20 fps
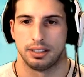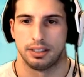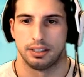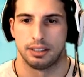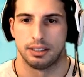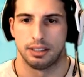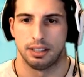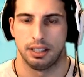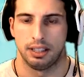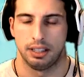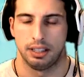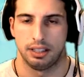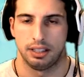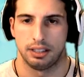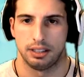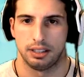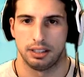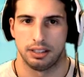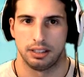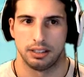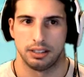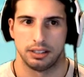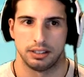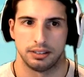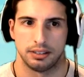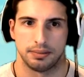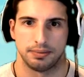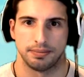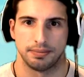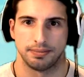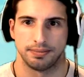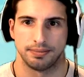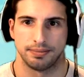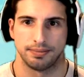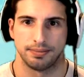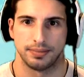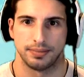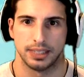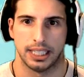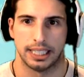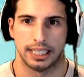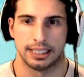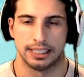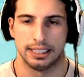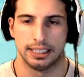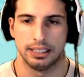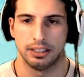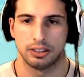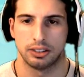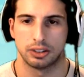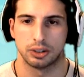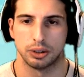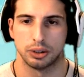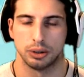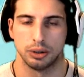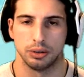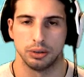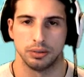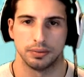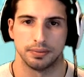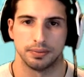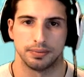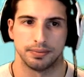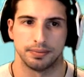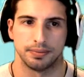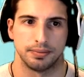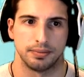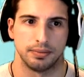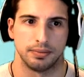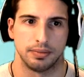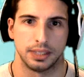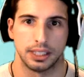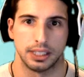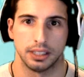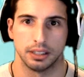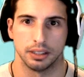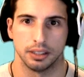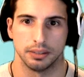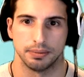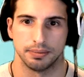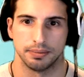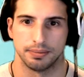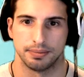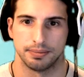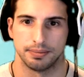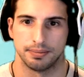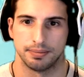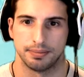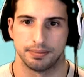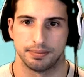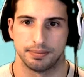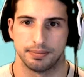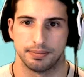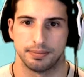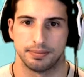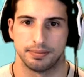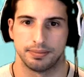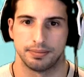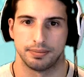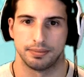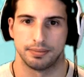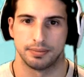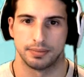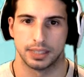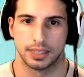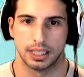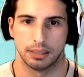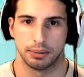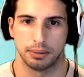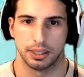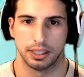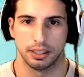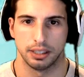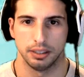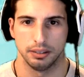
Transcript: Uh, I need to heal. Can we heal?